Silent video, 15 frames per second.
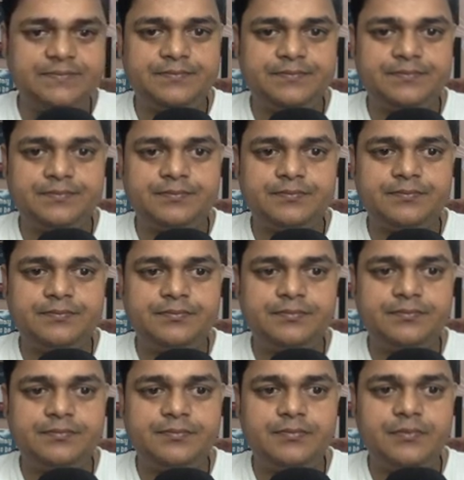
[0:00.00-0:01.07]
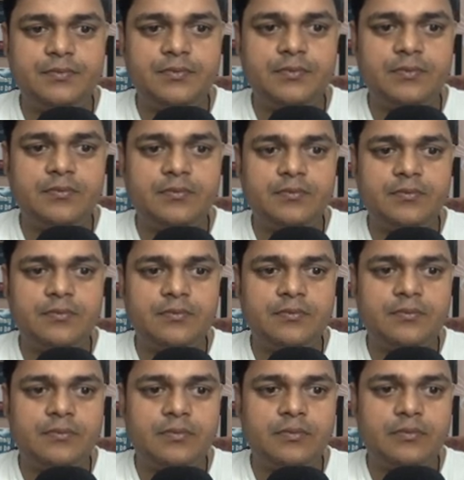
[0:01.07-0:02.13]

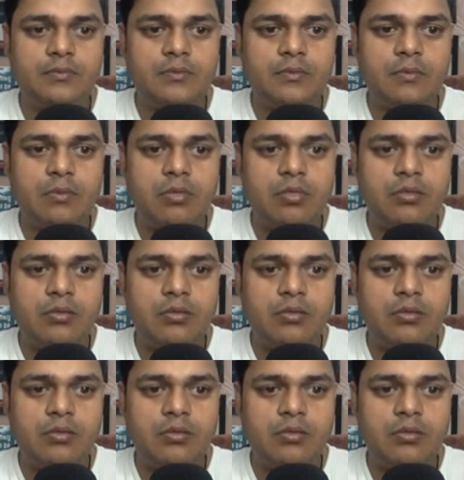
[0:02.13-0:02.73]
(silence)